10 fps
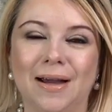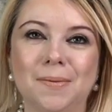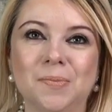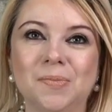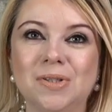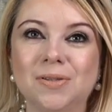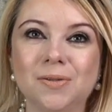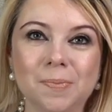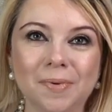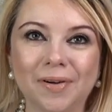I'm
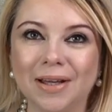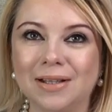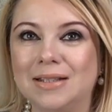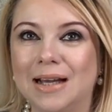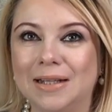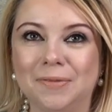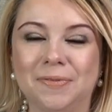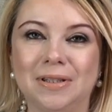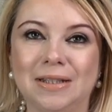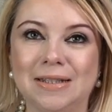super excited
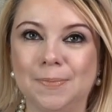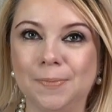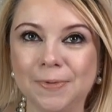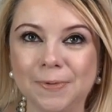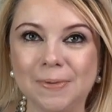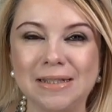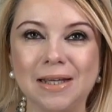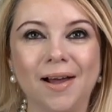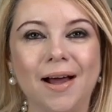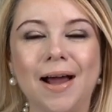for these boots.
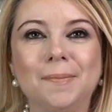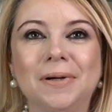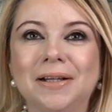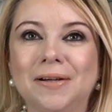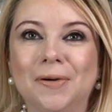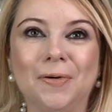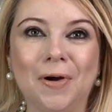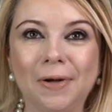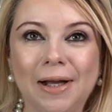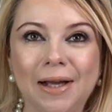I'm gonna
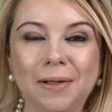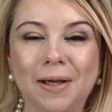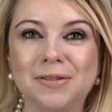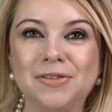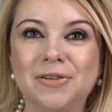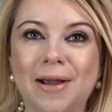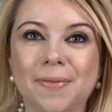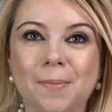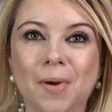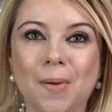go ahead and try
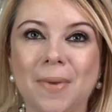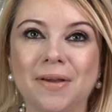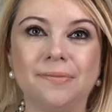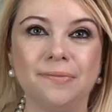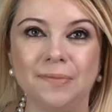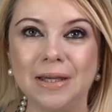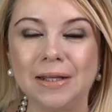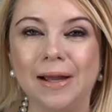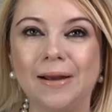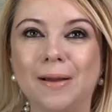them on my
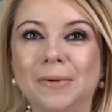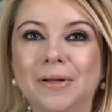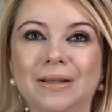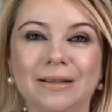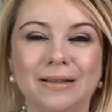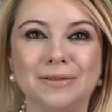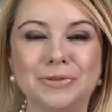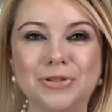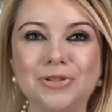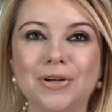feet, and I'm gonna
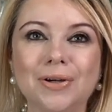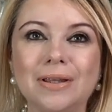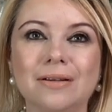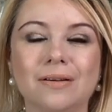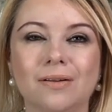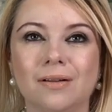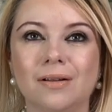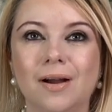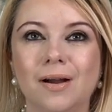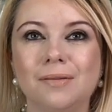insert little